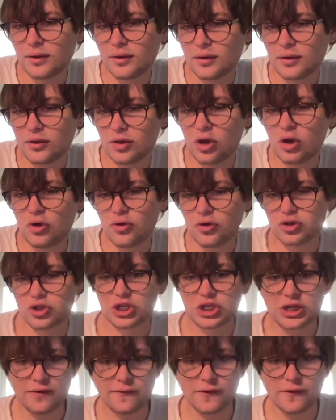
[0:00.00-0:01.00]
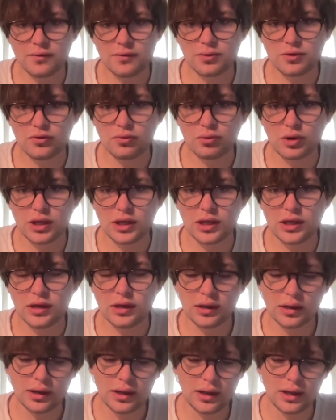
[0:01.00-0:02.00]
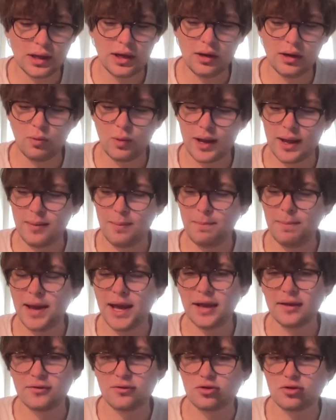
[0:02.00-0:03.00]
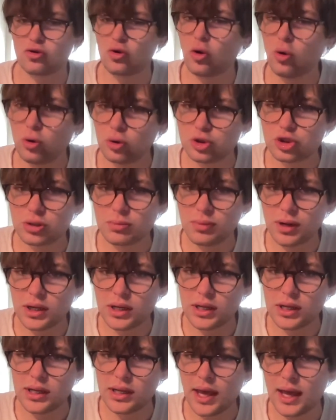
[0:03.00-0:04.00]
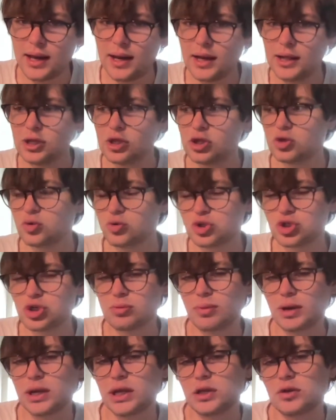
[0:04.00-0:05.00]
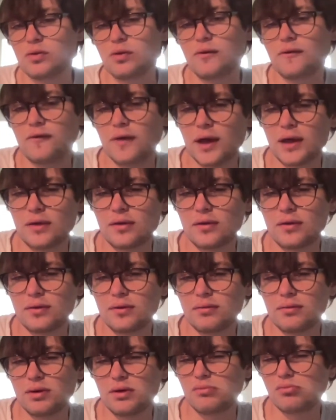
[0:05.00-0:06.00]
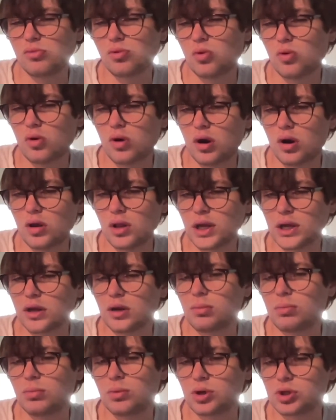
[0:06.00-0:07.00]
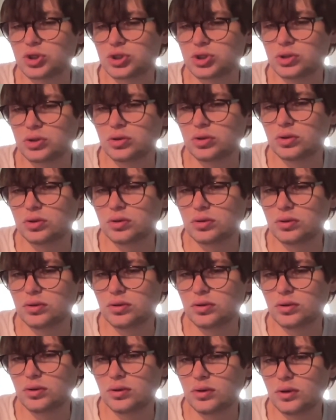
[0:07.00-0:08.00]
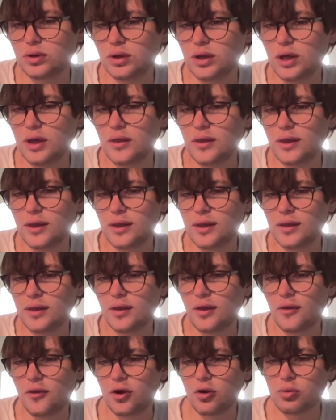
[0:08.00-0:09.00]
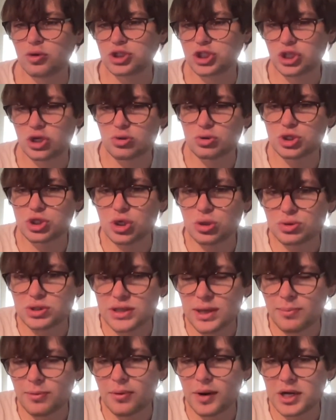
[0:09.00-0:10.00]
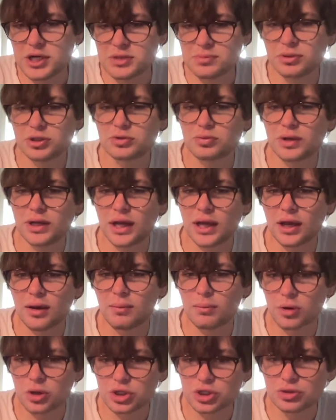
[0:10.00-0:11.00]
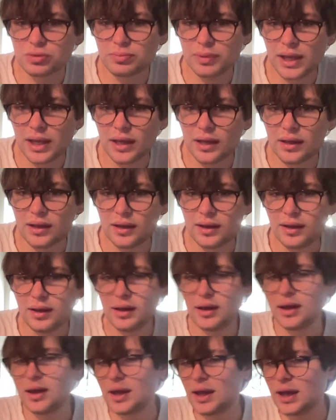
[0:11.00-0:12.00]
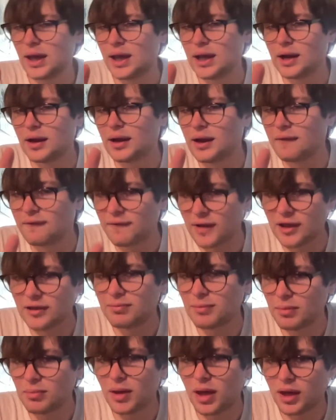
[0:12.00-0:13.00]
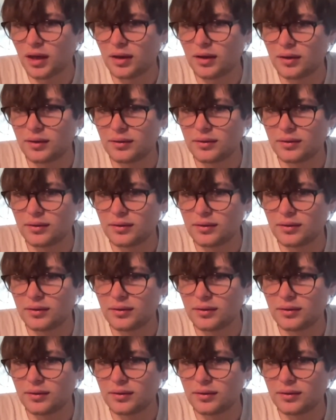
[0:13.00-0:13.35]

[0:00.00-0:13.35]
so there's a difference between when banks just hold your money and use your money to invest in more like commercial. There was no separation between a commercial bank and an investment bank.